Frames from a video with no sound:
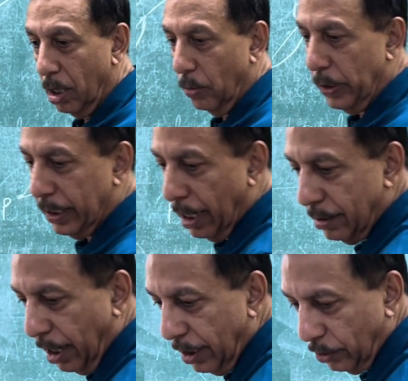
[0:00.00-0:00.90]
we can
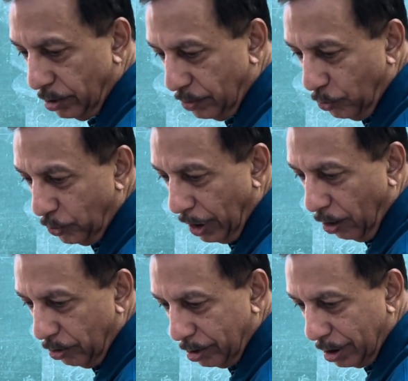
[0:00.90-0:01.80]
try to smooth
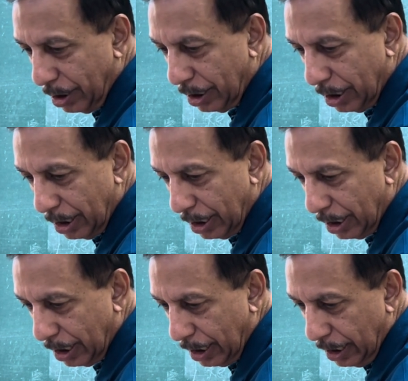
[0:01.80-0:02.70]
out
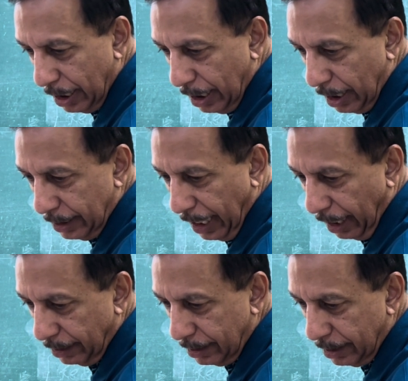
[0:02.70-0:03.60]

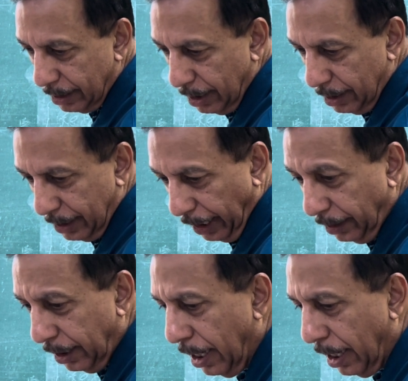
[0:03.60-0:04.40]
that thing,